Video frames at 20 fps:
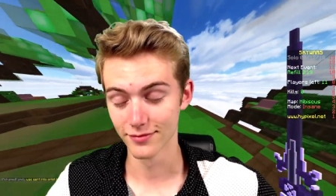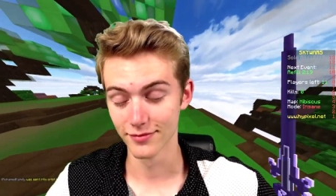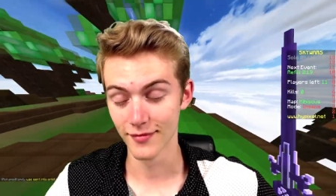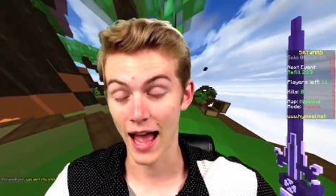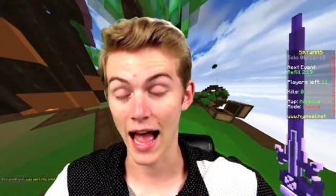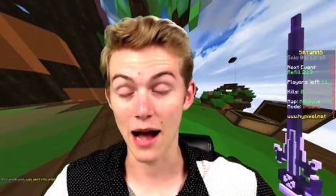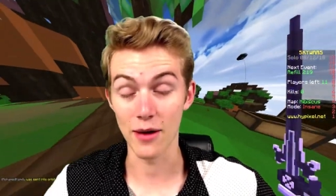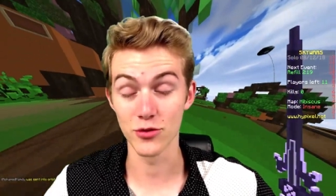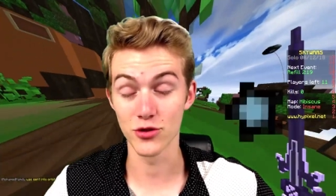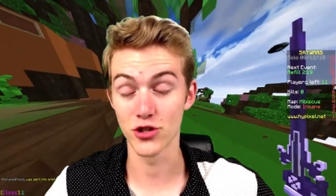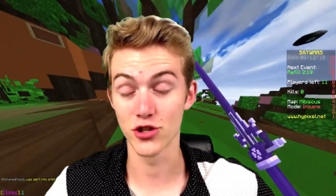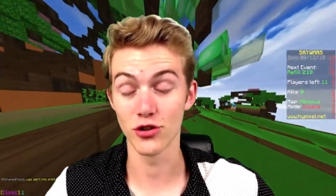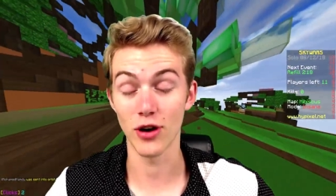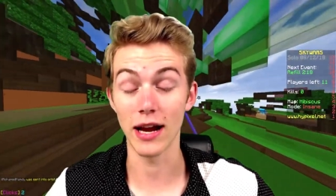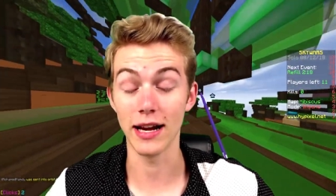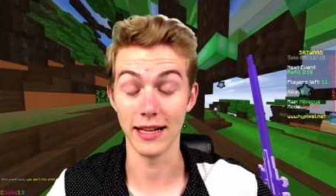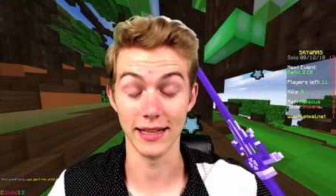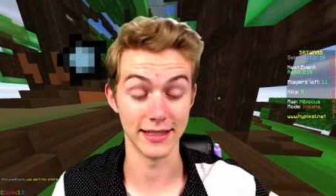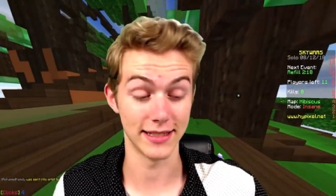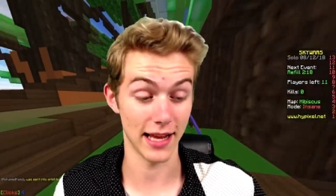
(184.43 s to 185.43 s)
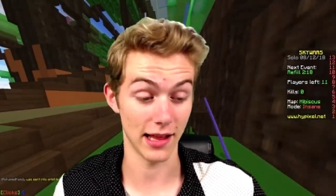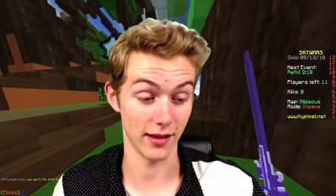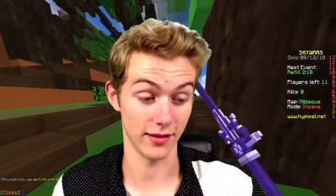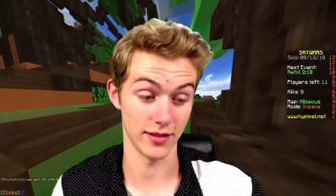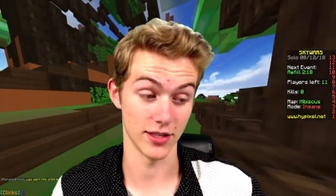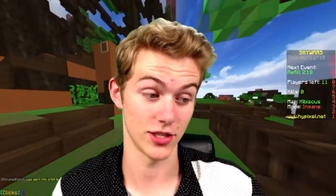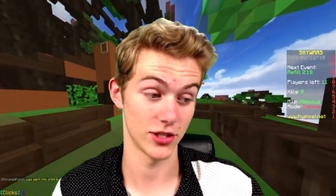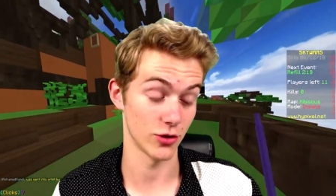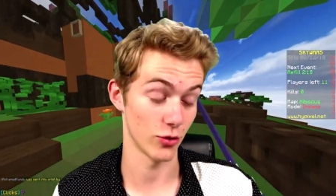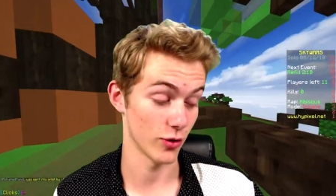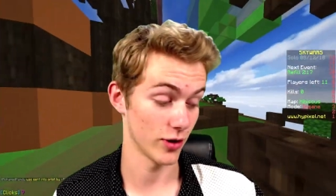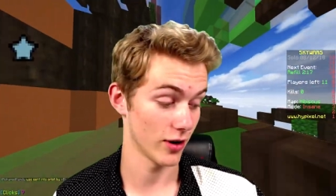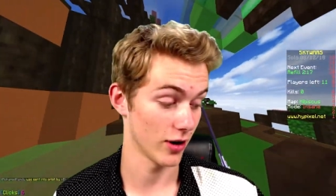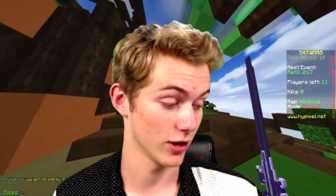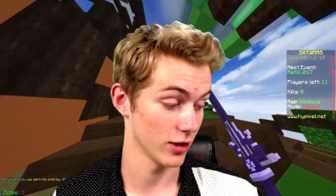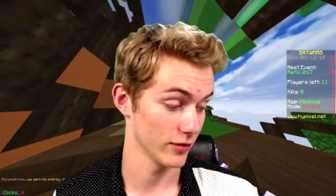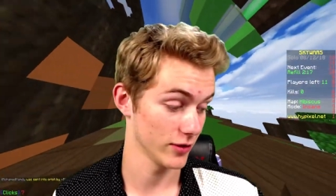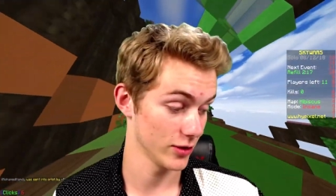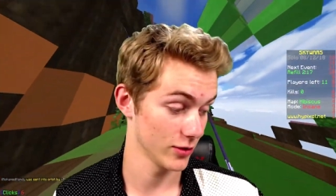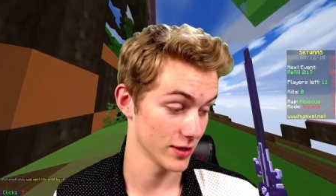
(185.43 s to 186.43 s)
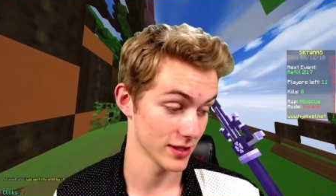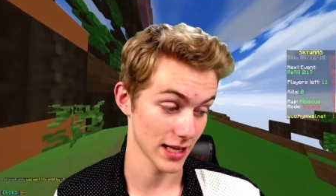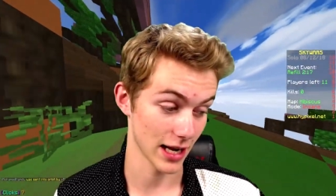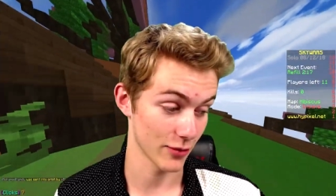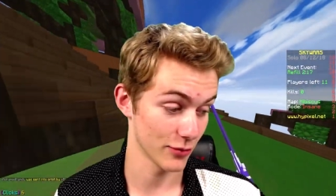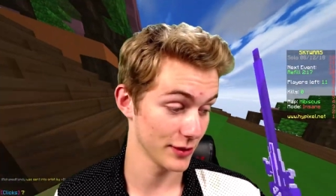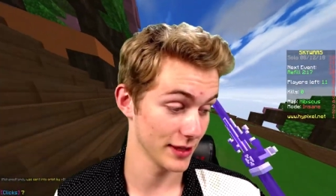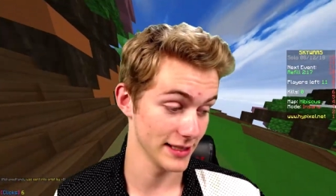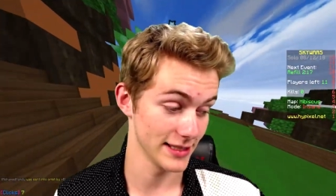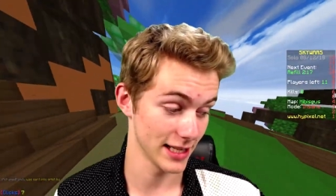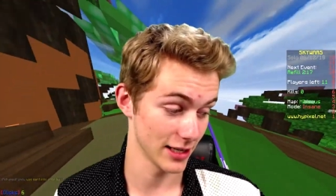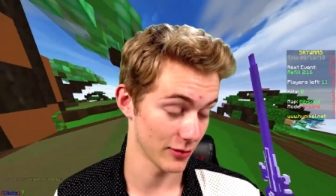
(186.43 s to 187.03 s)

I was dreading telling this story to all of you because I really didn't